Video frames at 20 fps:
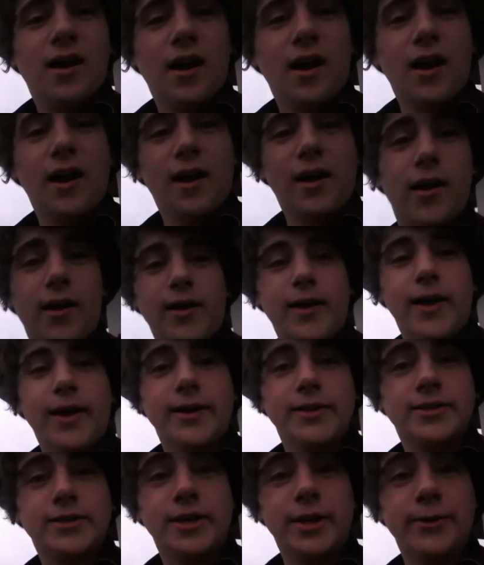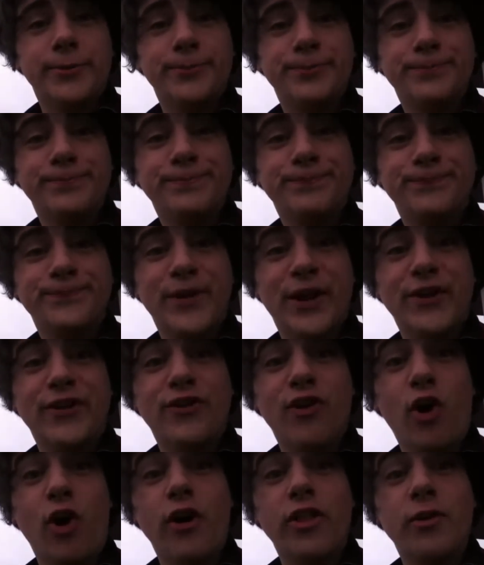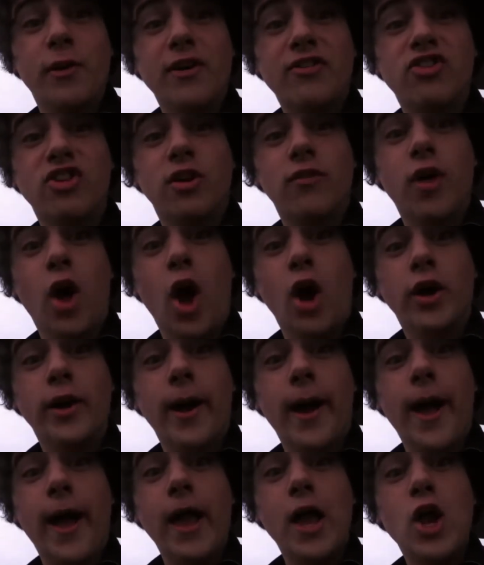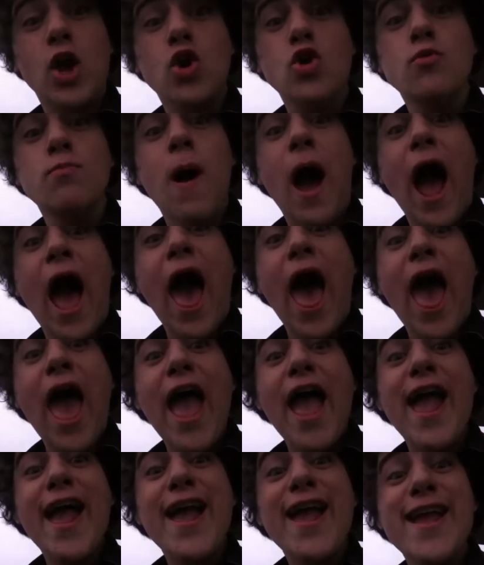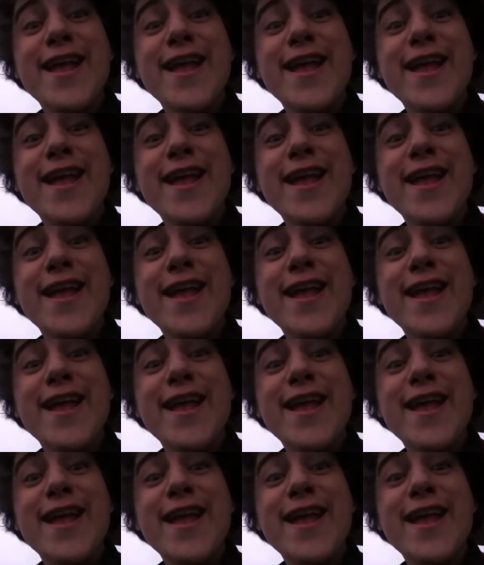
Yeah. So enjoy the rest of the vlog and goodbye.